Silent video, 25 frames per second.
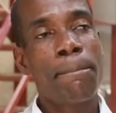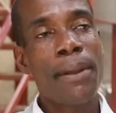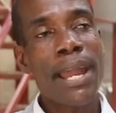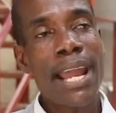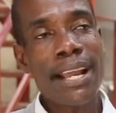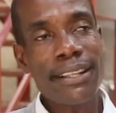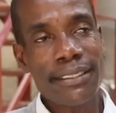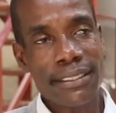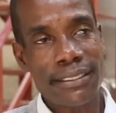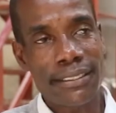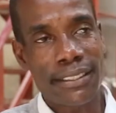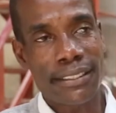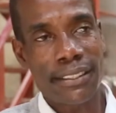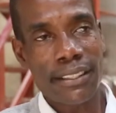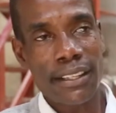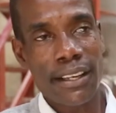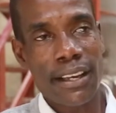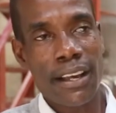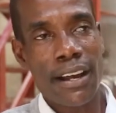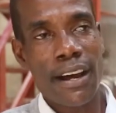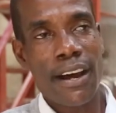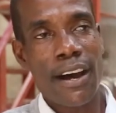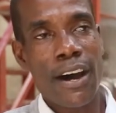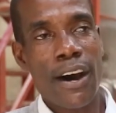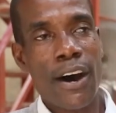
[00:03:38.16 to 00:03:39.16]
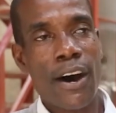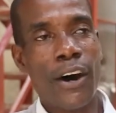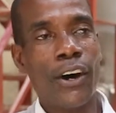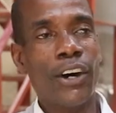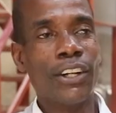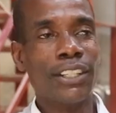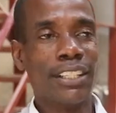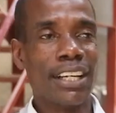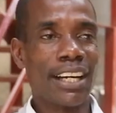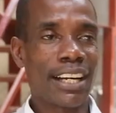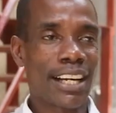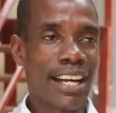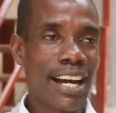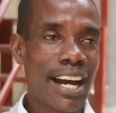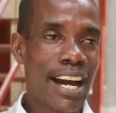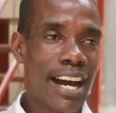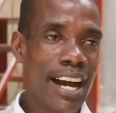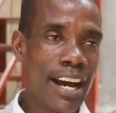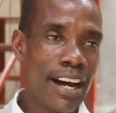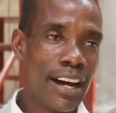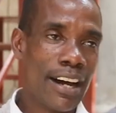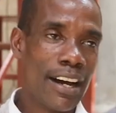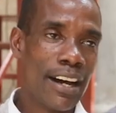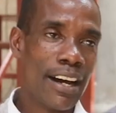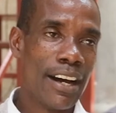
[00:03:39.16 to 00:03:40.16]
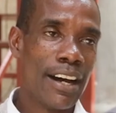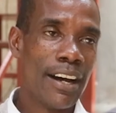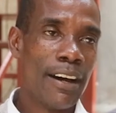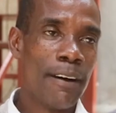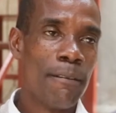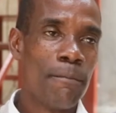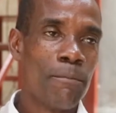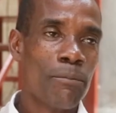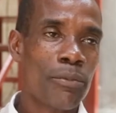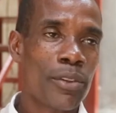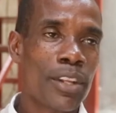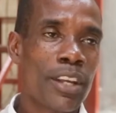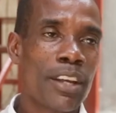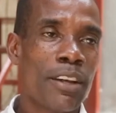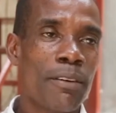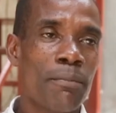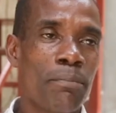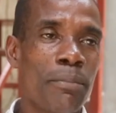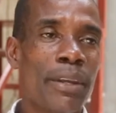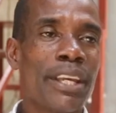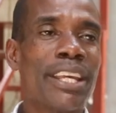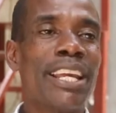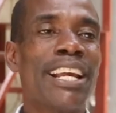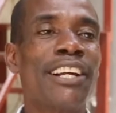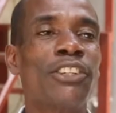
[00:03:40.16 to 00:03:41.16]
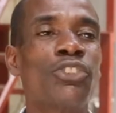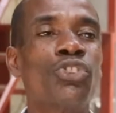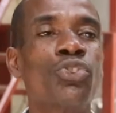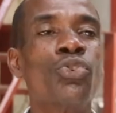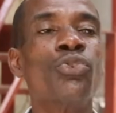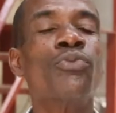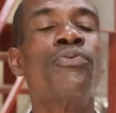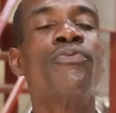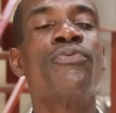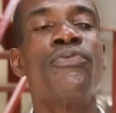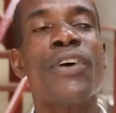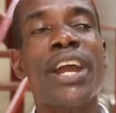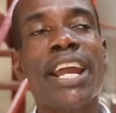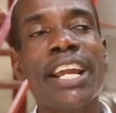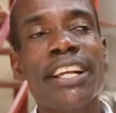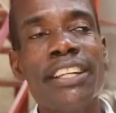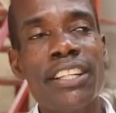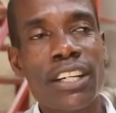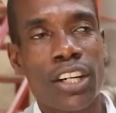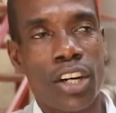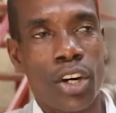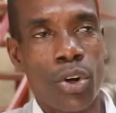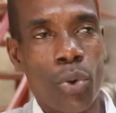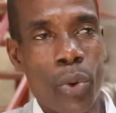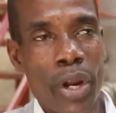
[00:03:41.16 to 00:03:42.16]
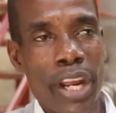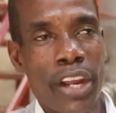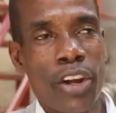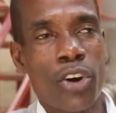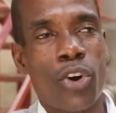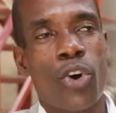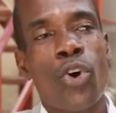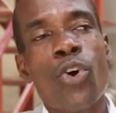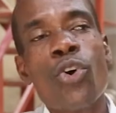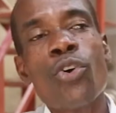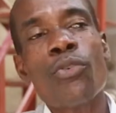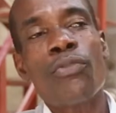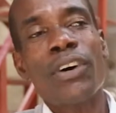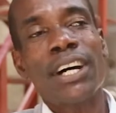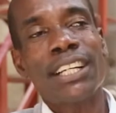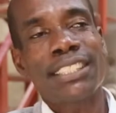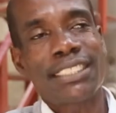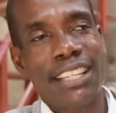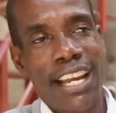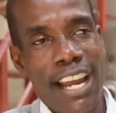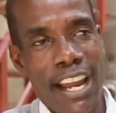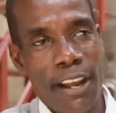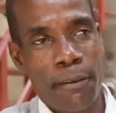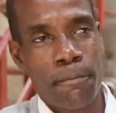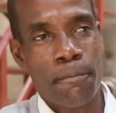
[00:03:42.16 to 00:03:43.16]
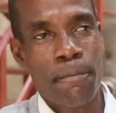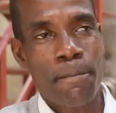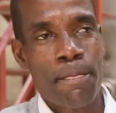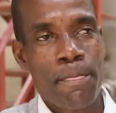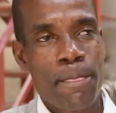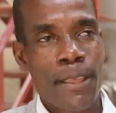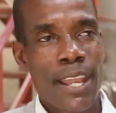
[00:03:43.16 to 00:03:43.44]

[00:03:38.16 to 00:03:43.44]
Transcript: paint on the car begins to fade away over time.